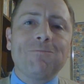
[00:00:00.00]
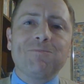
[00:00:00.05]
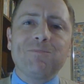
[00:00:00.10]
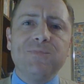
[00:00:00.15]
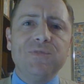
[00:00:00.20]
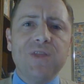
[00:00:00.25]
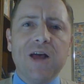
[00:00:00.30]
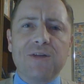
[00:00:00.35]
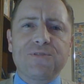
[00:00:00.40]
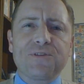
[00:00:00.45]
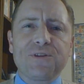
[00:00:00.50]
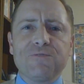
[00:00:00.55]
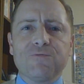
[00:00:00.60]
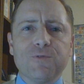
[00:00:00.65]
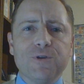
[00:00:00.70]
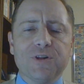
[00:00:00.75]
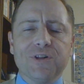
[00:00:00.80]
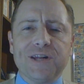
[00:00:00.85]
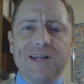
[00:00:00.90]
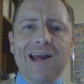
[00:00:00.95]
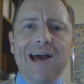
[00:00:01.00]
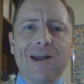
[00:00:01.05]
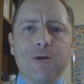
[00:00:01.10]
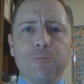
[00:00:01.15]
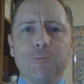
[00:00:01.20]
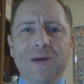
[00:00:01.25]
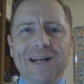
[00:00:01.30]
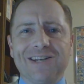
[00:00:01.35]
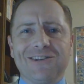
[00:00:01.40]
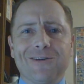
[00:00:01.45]
Nothing really got on
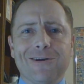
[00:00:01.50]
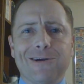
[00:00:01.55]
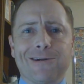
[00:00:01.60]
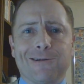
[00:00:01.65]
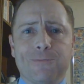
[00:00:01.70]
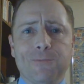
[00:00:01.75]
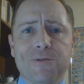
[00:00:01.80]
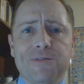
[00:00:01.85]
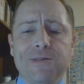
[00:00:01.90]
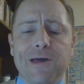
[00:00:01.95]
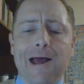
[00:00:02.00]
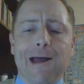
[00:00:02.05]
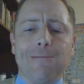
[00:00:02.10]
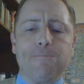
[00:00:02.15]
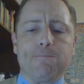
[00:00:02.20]
my tongue with that.